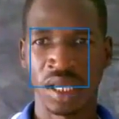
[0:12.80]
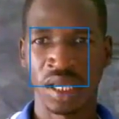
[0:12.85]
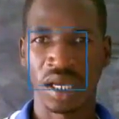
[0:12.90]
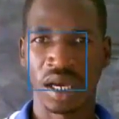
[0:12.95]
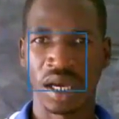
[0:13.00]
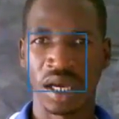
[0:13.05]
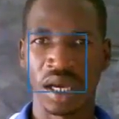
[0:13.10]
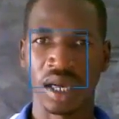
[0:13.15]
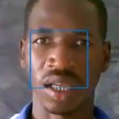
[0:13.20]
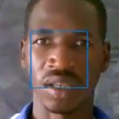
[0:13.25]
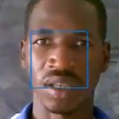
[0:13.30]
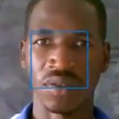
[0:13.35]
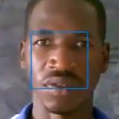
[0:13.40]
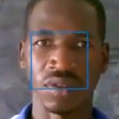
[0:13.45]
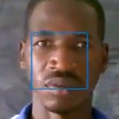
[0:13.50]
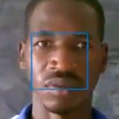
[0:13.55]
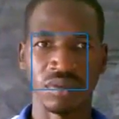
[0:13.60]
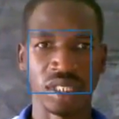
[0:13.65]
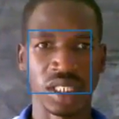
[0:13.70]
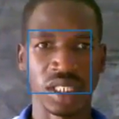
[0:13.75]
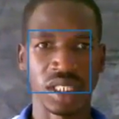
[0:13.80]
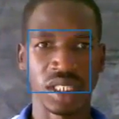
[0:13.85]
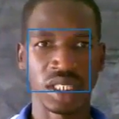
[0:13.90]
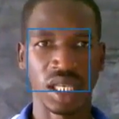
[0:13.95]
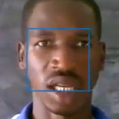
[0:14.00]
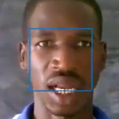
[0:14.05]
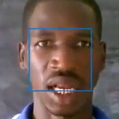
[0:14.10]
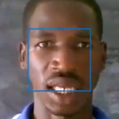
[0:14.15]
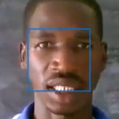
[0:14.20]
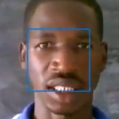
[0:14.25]
Uh, if you missed
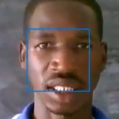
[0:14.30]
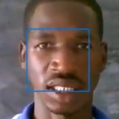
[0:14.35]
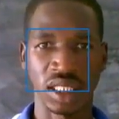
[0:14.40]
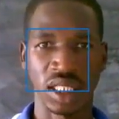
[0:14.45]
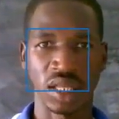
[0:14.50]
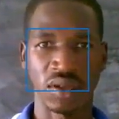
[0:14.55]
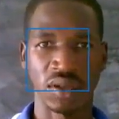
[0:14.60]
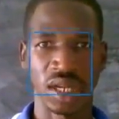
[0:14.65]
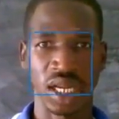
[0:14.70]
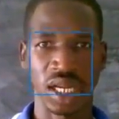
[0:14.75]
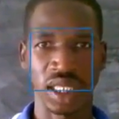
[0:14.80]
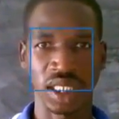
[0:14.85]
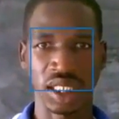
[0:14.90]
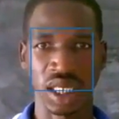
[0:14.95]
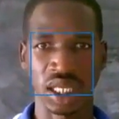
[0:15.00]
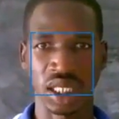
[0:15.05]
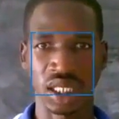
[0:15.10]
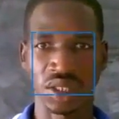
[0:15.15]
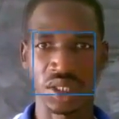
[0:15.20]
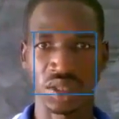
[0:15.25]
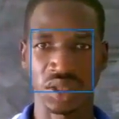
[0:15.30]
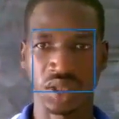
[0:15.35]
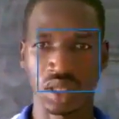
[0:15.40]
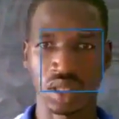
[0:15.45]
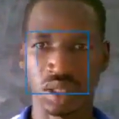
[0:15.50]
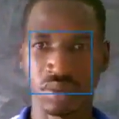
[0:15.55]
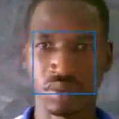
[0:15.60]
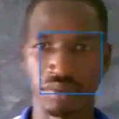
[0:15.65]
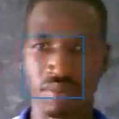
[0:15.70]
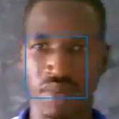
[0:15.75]
the last, the last
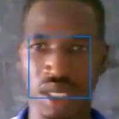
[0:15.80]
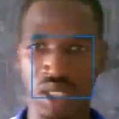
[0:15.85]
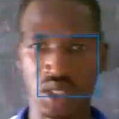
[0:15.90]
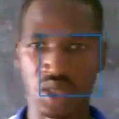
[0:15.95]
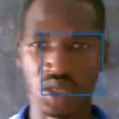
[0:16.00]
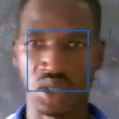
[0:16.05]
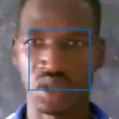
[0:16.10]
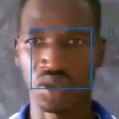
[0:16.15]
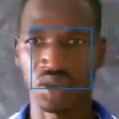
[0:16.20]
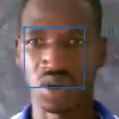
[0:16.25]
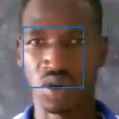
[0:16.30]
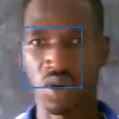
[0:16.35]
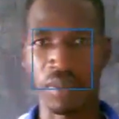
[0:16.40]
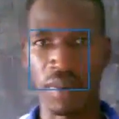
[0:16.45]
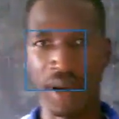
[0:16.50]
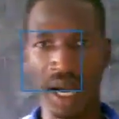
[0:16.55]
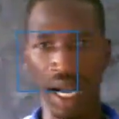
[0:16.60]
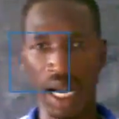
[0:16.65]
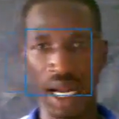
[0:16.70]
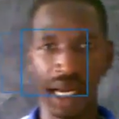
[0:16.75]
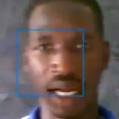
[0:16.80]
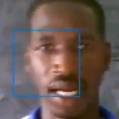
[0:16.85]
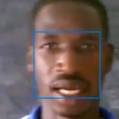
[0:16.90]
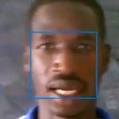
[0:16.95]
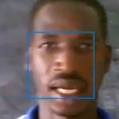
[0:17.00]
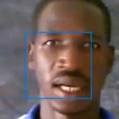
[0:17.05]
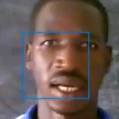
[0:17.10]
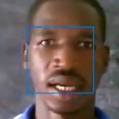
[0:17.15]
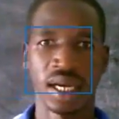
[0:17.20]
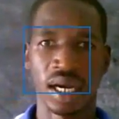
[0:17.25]
lesson, make sure you go back
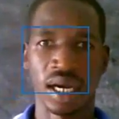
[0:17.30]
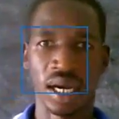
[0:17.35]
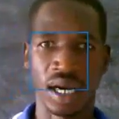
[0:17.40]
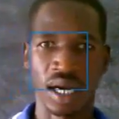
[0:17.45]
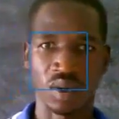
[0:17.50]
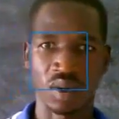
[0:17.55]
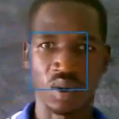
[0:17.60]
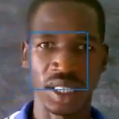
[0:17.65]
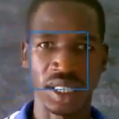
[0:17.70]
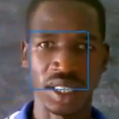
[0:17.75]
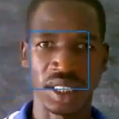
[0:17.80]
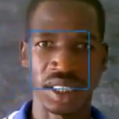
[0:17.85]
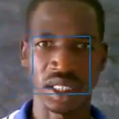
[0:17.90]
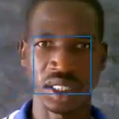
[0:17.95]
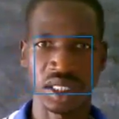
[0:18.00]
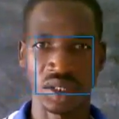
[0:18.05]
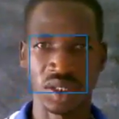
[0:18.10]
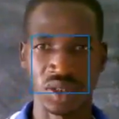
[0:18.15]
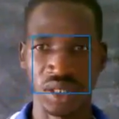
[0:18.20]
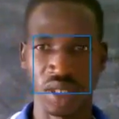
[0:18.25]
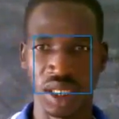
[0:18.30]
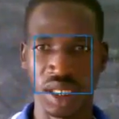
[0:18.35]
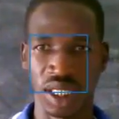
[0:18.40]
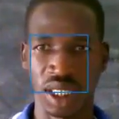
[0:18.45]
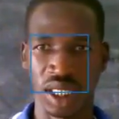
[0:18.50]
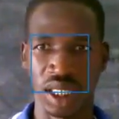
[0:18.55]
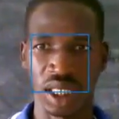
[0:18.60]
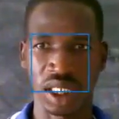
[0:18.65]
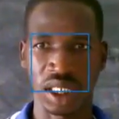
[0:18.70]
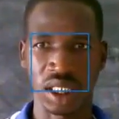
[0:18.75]
and watch it so that
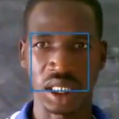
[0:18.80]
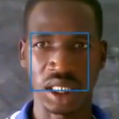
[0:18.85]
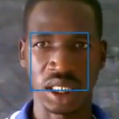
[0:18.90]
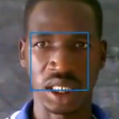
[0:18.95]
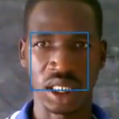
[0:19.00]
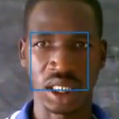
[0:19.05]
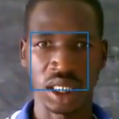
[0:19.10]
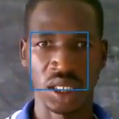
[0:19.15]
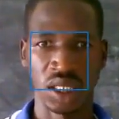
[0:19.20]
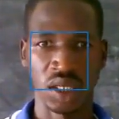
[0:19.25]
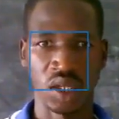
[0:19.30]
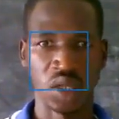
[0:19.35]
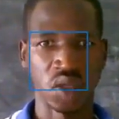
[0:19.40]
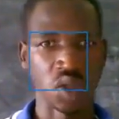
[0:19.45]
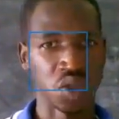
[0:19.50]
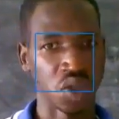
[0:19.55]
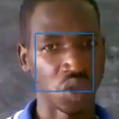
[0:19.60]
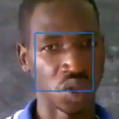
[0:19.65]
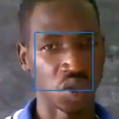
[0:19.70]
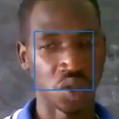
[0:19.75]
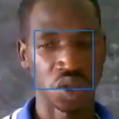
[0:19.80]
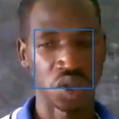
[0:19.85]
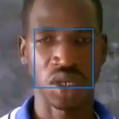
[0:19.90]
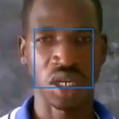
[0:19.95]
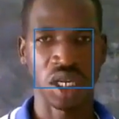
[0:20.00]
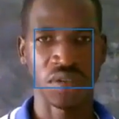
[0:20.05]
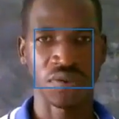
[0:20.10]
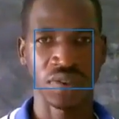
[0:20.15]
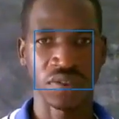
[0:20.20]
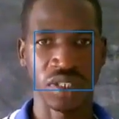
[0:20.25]
at least you're not
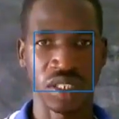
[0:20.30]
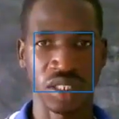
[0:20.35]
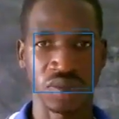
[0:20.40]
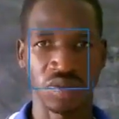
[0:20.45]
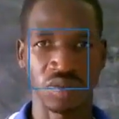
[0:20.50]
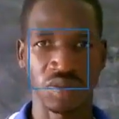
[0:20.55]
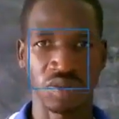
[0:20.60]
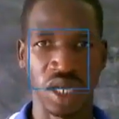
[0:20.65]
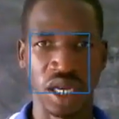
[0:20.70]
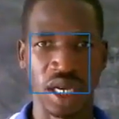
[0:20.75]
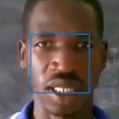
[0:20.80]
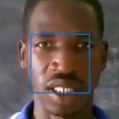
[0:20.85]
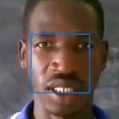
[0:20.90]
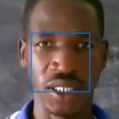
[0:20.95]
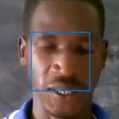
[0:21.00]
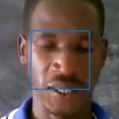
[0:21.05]
left behind.